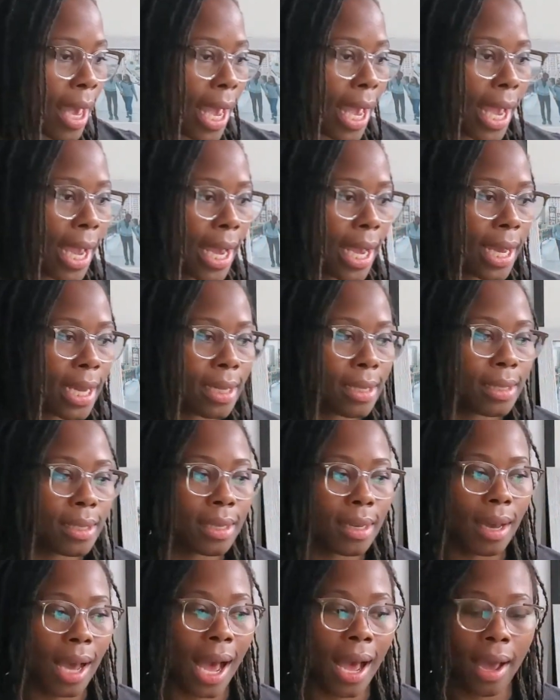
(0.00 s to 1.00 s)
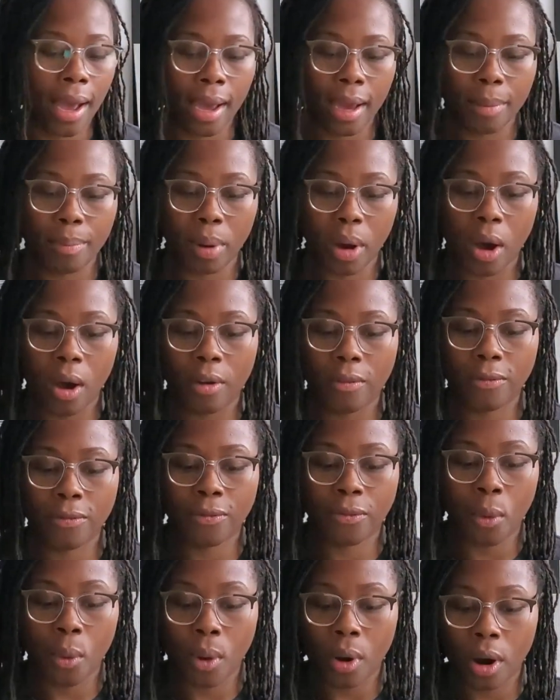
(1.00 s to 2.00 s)
And I bought
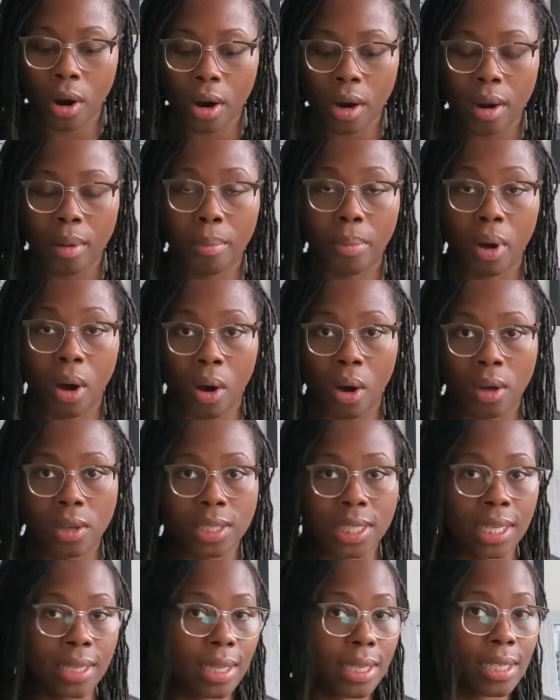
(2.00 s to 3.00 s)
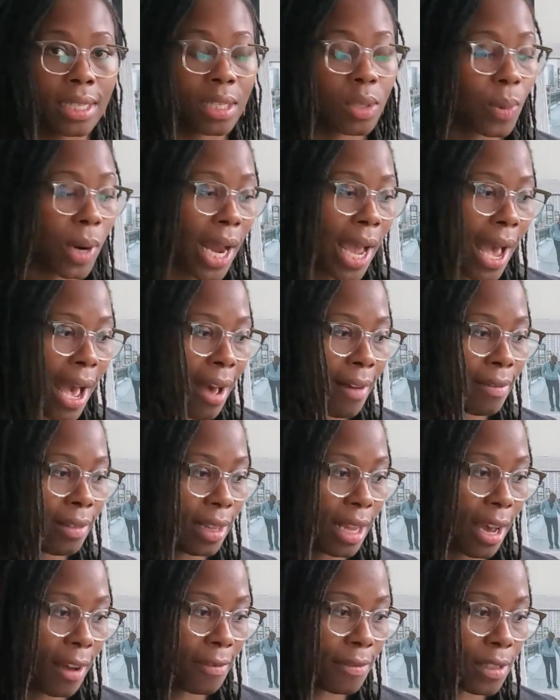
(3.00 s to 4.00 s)
4 balls, and this is what I have
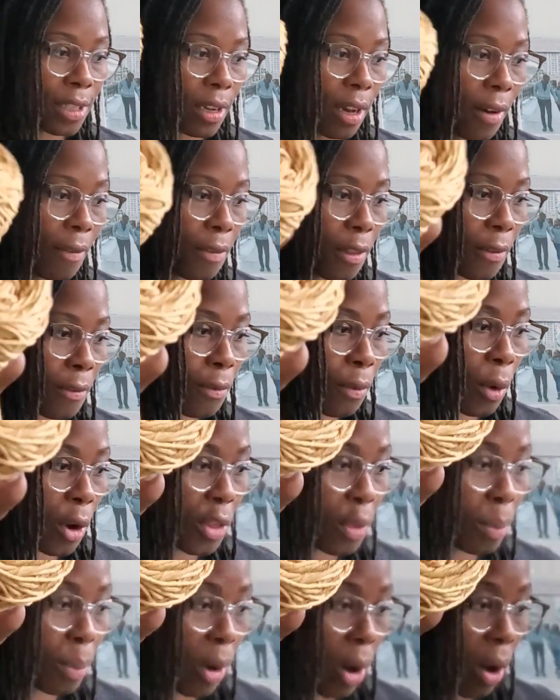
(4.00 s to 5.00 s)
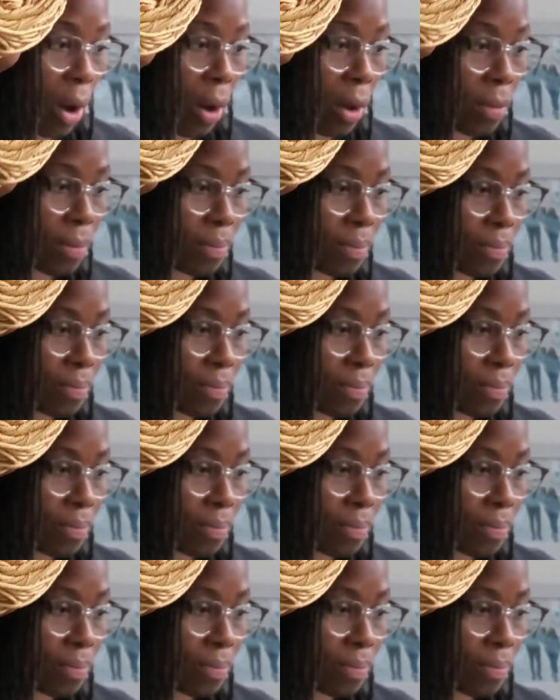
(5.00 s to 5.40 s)
left of the 4th ball.